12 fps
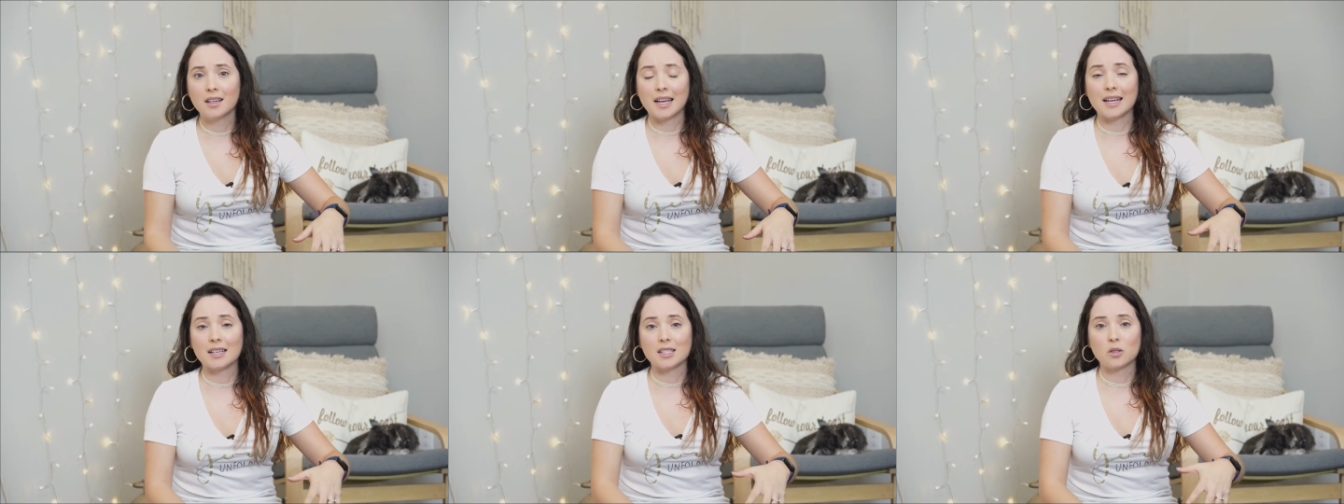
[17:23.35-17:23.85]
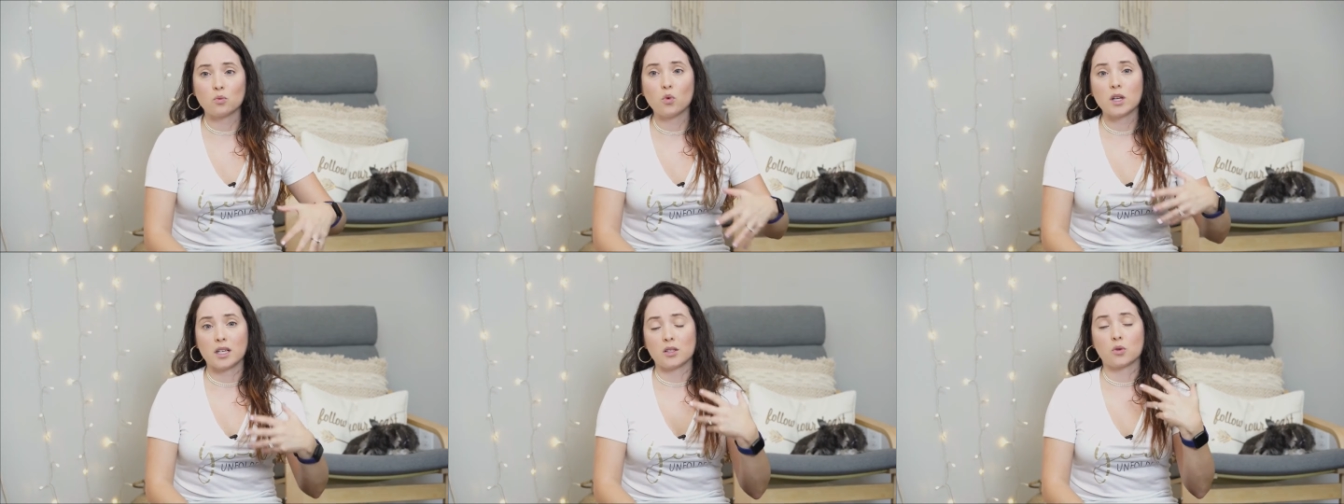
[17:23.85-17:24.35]
is
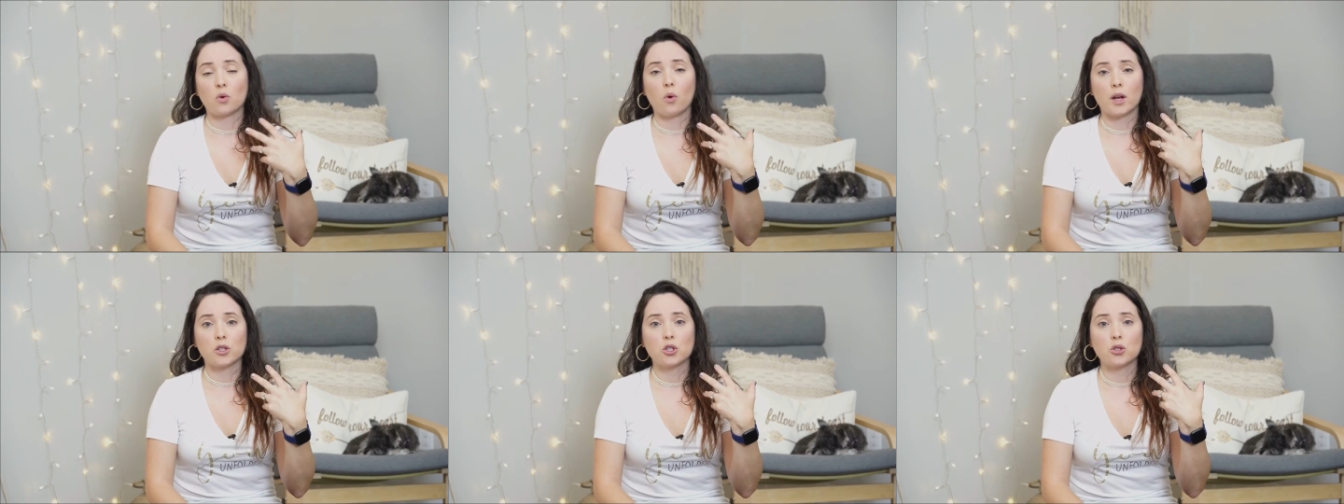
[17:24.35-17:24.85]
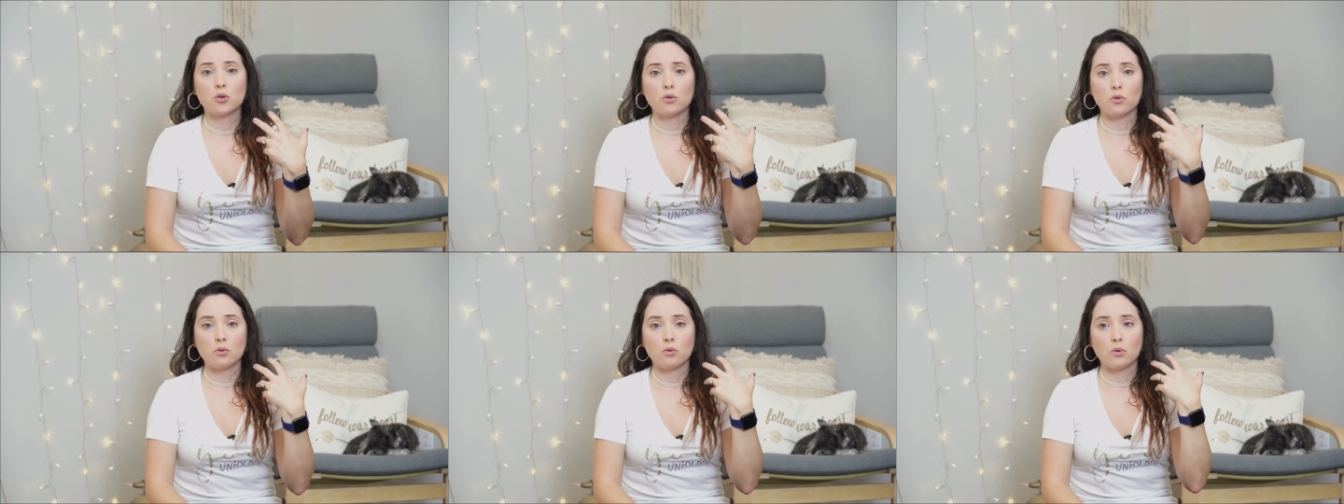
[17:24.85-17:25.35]
what is going
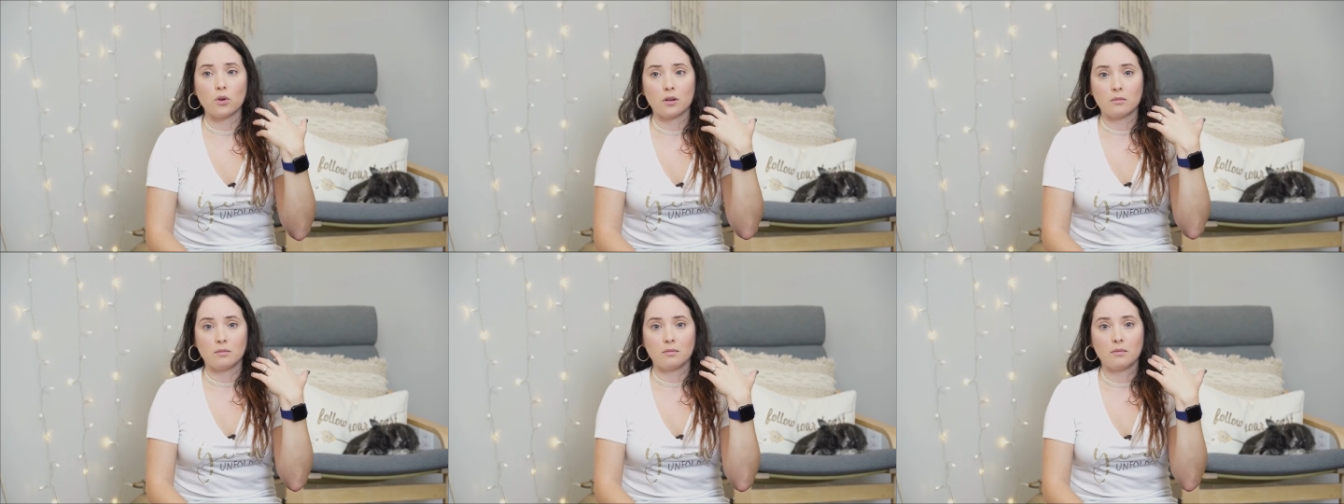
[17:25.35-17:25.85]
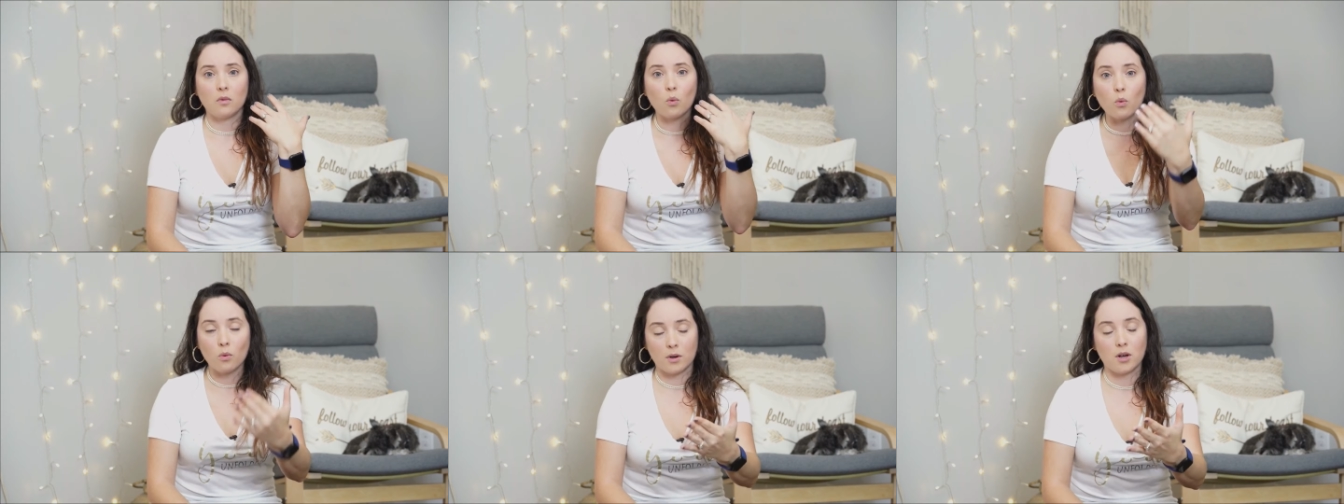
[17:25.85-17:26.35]
to,
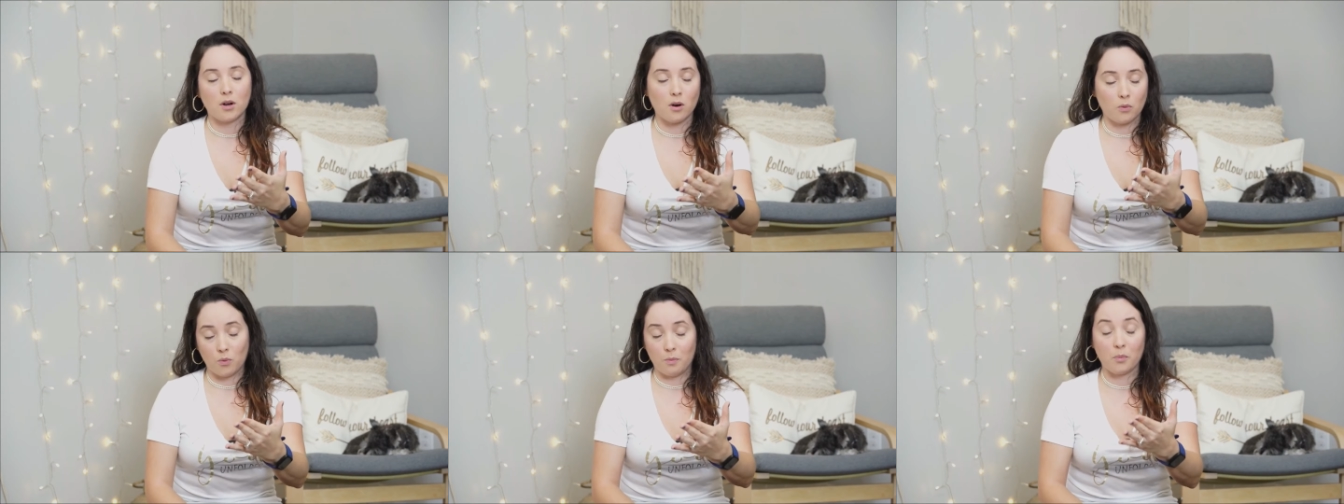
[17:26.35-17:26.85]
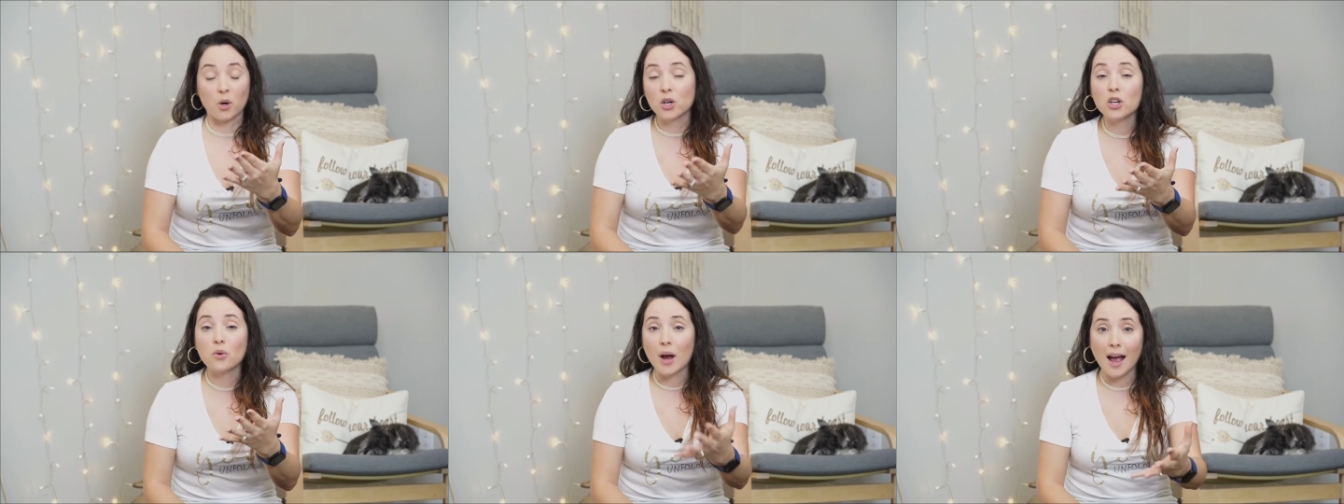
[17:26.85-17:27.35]
you know,
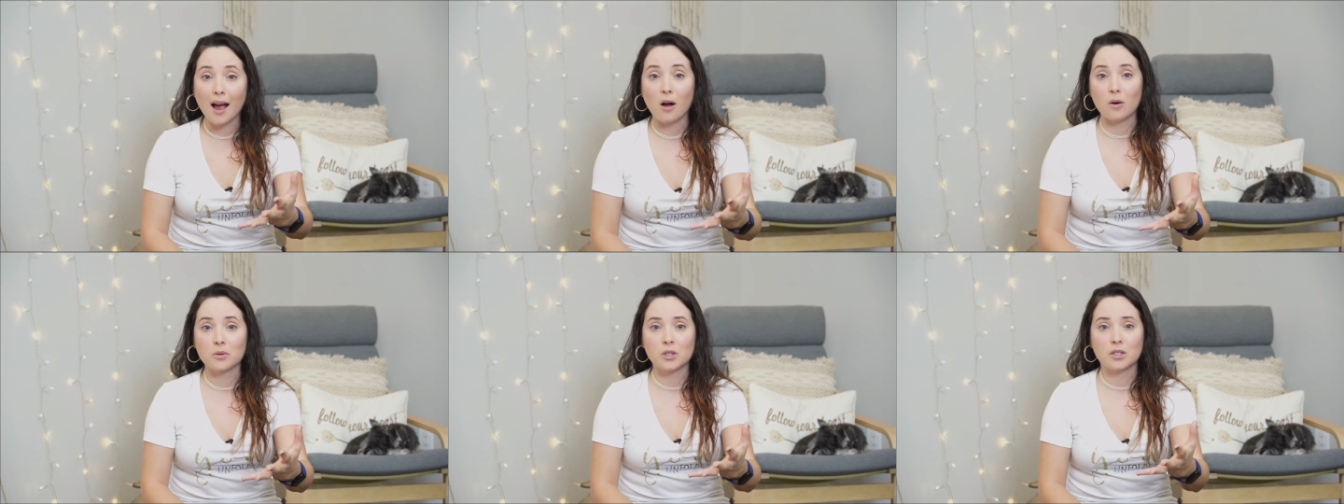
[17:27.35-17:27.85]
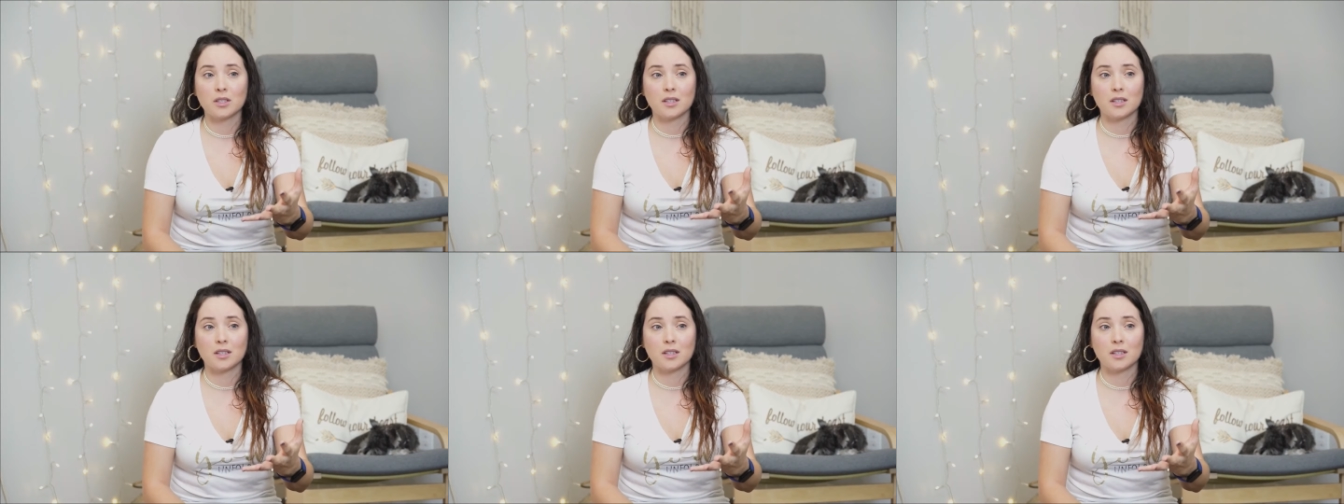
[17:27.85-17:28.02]
burn you out.